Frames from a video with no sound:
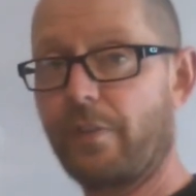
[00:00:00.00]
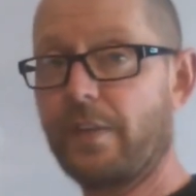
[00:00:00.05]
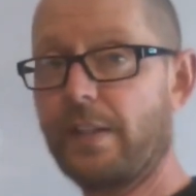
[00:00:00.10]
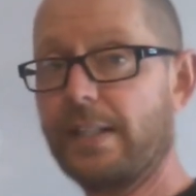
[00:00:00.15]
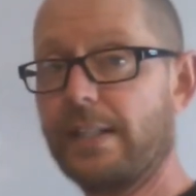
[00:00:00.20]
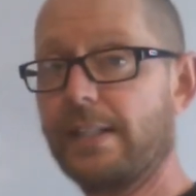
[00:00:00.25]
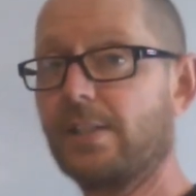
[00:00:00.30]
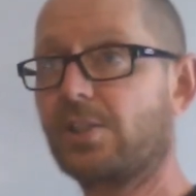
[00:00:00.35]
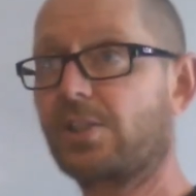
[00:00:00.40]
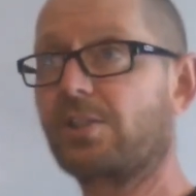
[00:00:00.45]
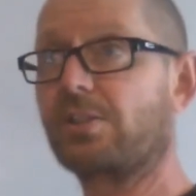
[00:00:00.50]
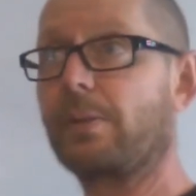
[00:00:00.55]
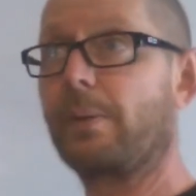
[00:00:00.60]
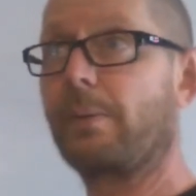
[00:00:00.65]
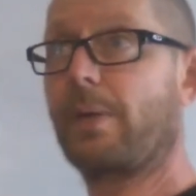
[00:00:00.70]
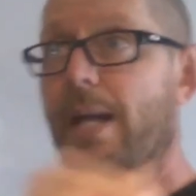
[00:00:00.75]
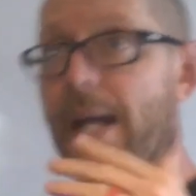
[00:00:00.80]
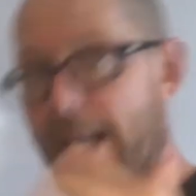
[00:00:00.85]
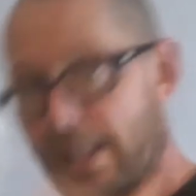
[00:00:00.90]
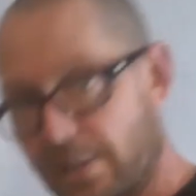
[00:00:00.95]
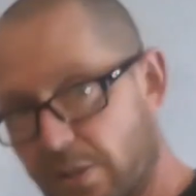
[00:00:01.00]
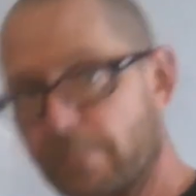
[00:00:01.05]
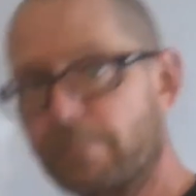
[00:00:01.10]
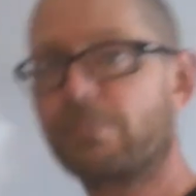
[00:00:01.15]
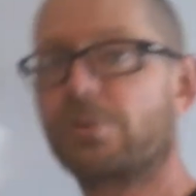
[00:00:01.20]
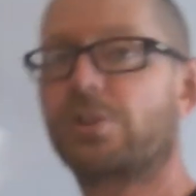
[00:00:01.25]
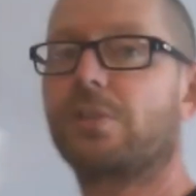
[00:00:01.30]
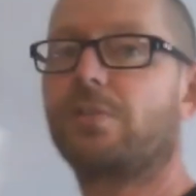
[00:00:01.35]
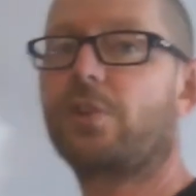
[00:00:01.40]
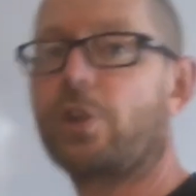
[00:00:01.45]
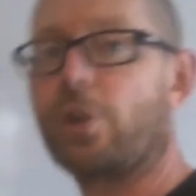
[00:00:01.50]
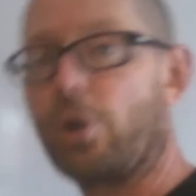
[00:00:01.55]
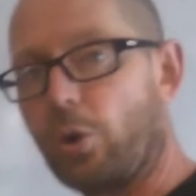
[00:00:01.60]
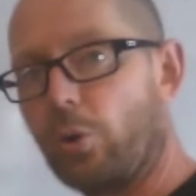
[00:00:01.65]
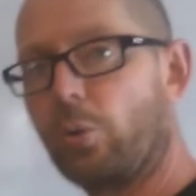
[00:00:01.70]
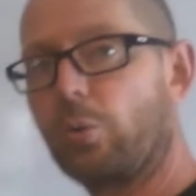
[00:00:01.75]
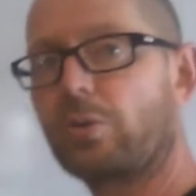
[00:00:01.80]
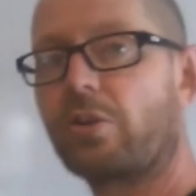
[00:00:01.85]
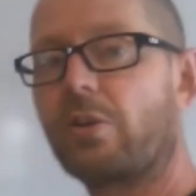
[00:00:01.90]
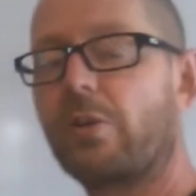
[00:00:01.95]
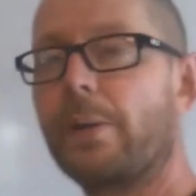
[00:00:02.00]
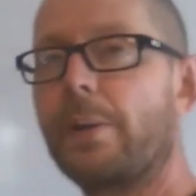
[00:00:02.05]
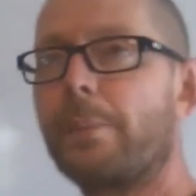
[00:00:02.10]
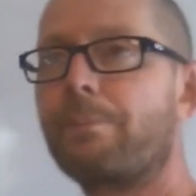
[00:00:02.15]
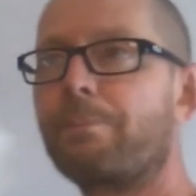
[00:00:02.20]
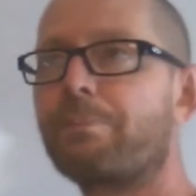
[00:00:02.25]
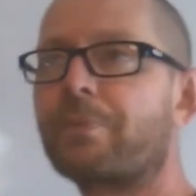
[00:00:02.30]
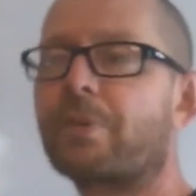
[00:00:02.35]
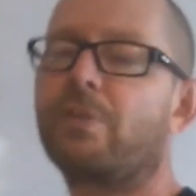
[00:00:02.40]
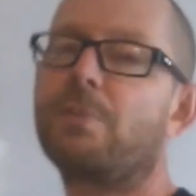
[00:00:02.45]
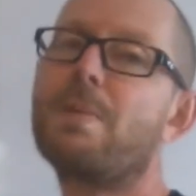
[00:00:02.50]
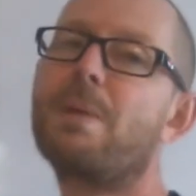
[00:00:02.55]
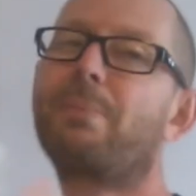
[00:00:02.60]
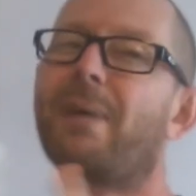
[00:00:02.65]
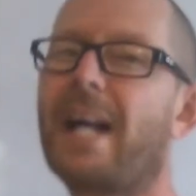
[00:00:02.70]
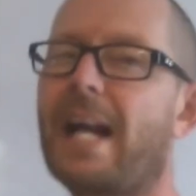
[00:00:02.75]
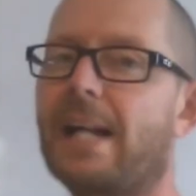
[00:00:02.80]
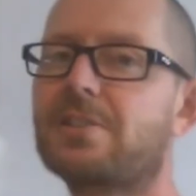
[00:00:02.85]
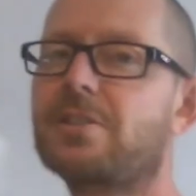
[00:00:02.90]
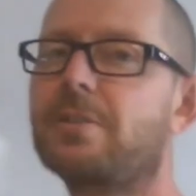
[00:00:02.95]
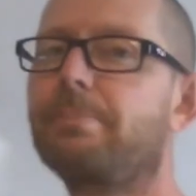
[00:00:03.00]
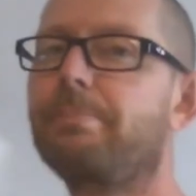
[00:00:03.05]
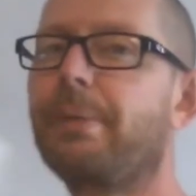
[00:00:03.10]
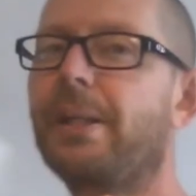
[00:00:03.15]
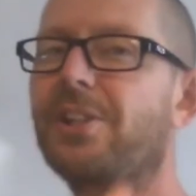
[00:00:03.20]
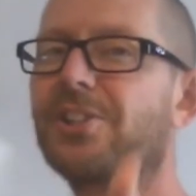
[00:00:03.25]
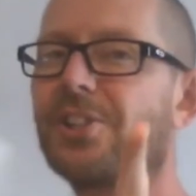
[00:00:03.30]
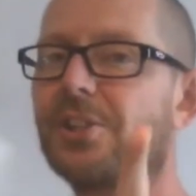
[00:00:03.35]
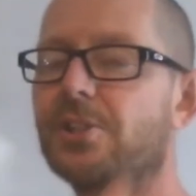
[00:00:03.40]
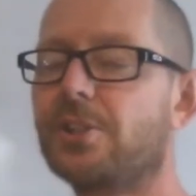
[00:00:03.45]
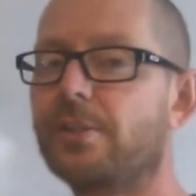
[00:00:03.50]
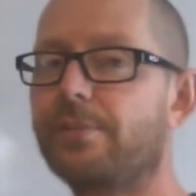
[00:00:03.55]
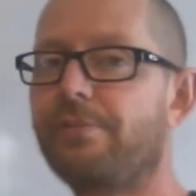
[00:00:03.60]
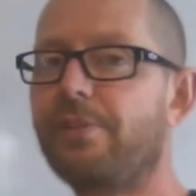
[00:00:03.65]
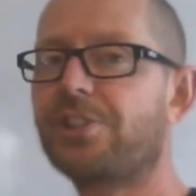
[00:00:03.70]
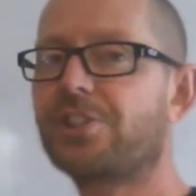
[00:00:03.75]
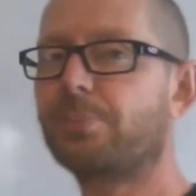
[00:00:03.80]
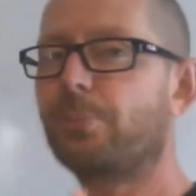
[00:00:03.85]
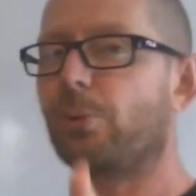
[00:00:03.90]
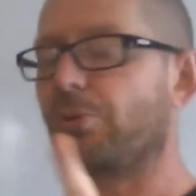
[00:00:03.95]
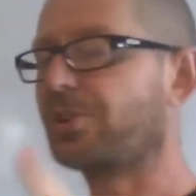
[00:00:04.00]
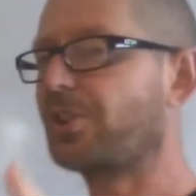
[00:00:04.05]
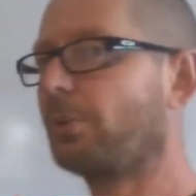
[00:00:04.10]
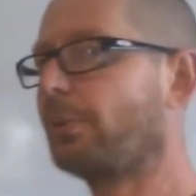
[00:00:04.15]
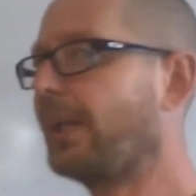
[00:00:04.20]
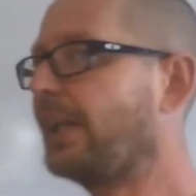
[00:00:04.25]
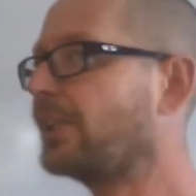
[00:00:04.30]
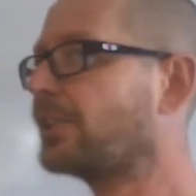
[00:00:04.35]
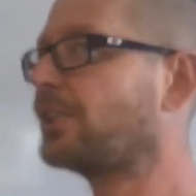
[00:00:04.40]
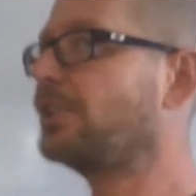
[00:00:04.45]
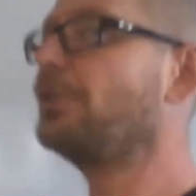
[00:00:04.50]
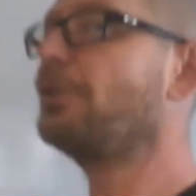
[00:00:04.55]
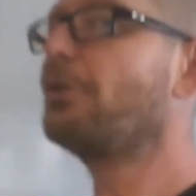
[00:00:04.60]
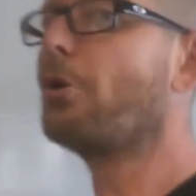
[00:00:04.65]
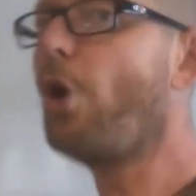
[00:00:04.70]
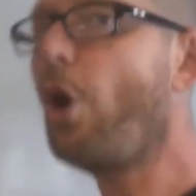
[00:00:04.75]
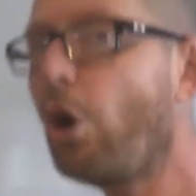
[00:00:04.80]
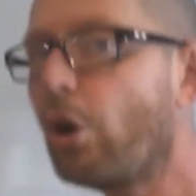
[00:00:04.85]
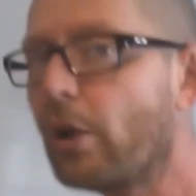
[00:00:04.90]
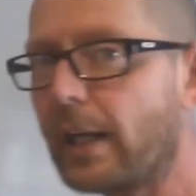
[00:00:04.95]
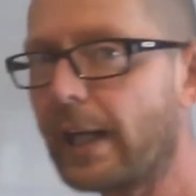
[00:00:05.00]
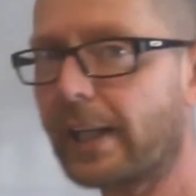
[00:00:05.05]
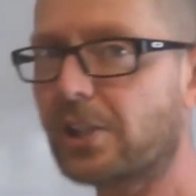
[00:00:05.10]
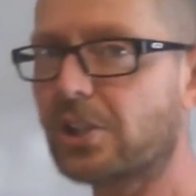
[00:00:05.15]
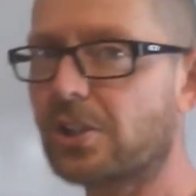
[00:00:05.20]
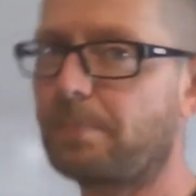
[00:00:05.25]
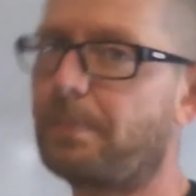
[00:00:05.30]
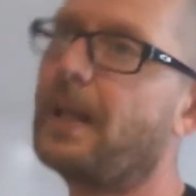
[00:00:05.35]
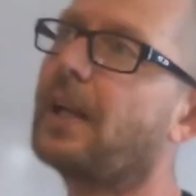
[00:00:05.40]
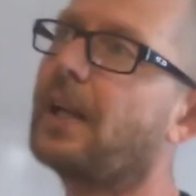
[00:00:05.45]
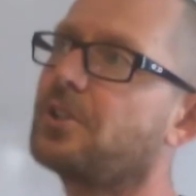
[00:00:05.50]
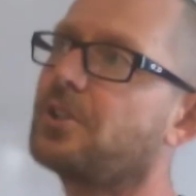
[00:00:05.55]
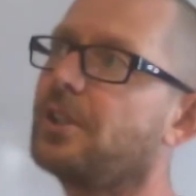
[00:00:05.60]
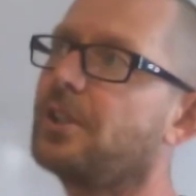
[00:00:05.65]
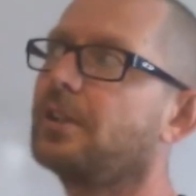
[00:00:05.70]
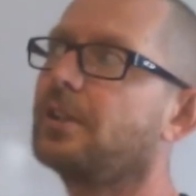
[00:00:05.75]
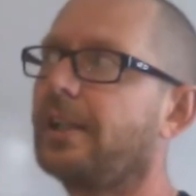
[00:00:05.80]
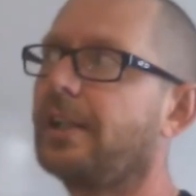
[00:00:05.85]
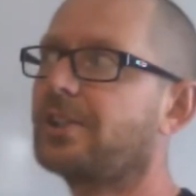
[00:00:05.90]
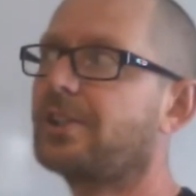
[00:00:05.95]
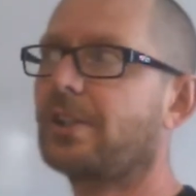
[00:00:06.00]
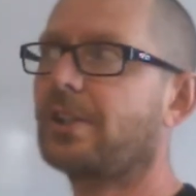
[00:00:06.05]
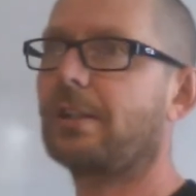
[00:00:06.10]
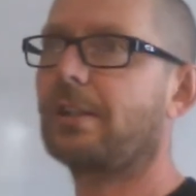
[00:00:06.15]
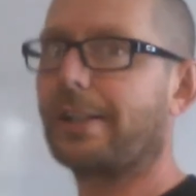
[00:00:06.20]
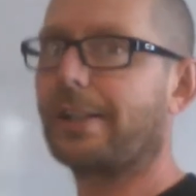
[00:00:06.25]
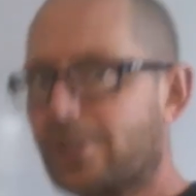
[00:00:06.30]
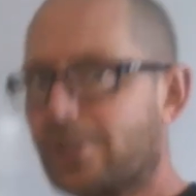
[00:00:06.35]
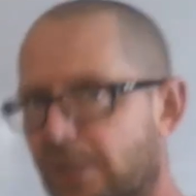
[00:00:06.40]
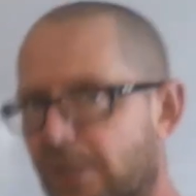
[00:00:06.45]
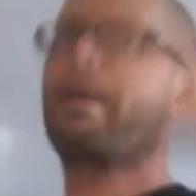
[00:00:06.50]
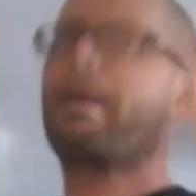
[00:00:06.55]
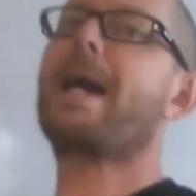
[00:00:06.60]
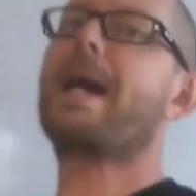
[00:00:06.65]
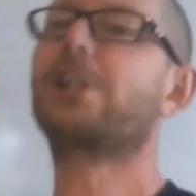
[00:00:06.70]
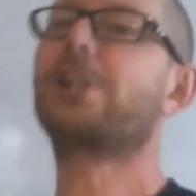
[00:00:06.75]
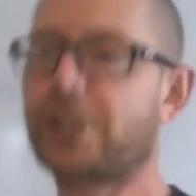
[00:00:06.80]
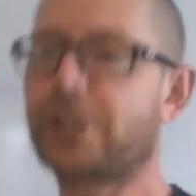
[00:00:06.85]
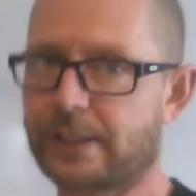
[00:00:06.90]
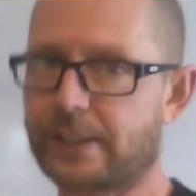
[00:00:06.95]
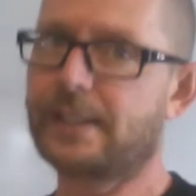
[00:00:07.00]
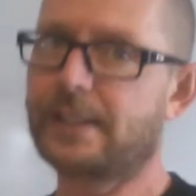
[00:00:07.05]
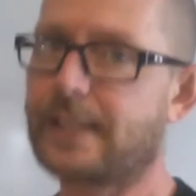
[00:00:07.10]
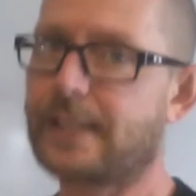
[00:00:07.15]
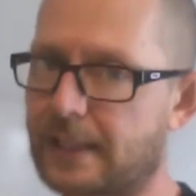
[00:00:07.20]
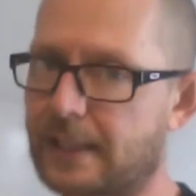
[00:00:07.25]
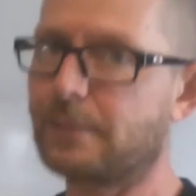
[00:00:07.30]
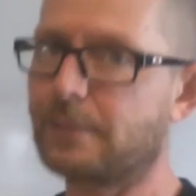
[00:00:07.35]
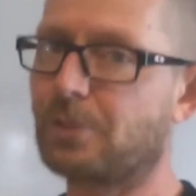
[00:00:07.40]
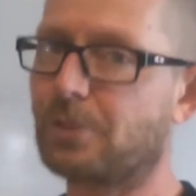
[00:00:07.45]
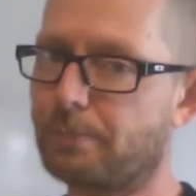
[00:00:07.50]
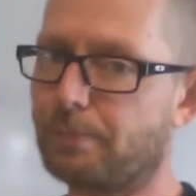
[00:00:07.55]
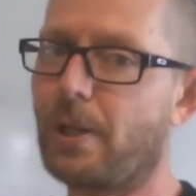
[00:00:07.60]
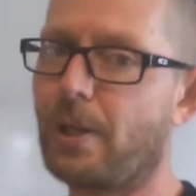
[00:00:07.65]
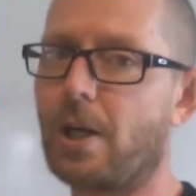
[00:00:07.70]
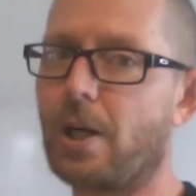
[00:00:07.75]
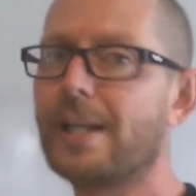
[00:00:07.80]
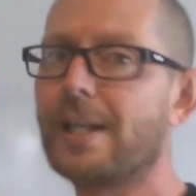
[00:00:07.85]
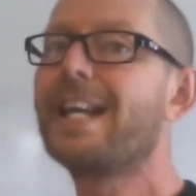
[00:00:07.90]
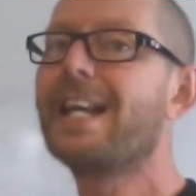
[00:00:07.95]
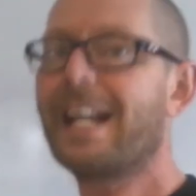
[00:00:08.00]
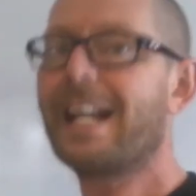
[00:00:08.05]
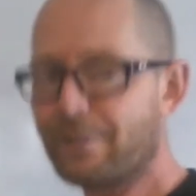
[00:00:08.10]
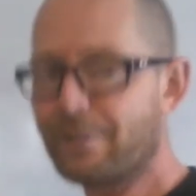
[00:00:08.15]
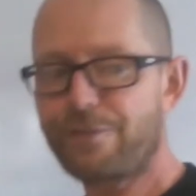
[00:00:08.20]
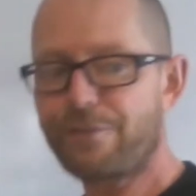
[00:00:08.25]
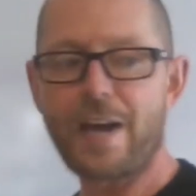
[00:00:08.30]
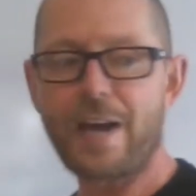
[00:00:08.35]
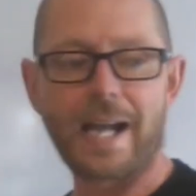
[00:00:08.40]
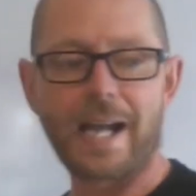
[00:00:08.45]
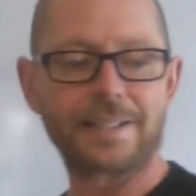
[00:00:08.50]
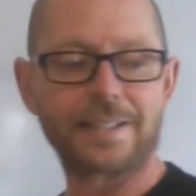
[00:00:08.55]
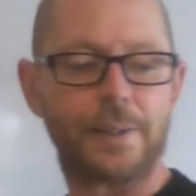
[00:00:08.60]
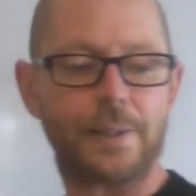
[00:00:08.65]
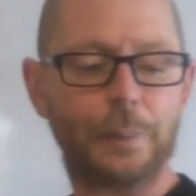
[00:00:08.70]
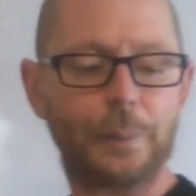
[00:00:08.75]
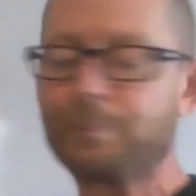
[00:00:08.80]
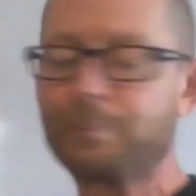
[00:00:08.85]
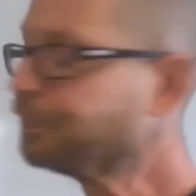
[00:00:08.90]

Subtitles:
these atoms of gold. Remember, atom means indivisible, so he's not expecting that he's going to like smash these atoms apart. In fact,